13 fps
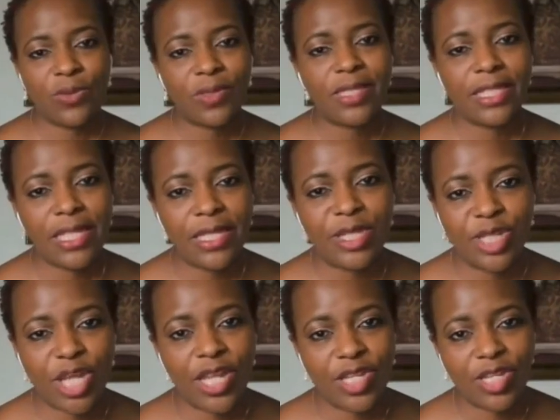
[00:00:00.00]
you will see the
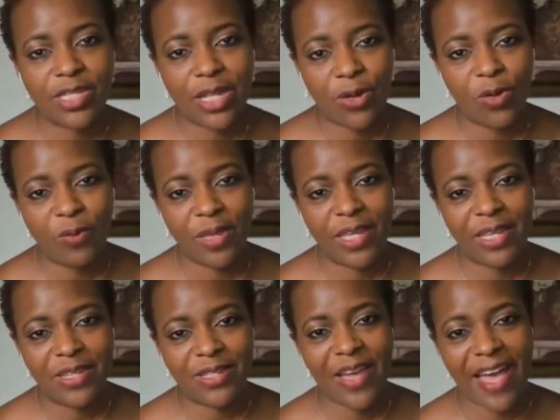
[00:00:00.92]
changes that will
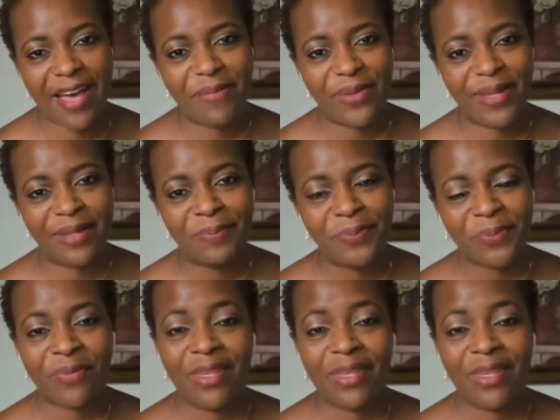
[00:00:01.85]
begin to happen.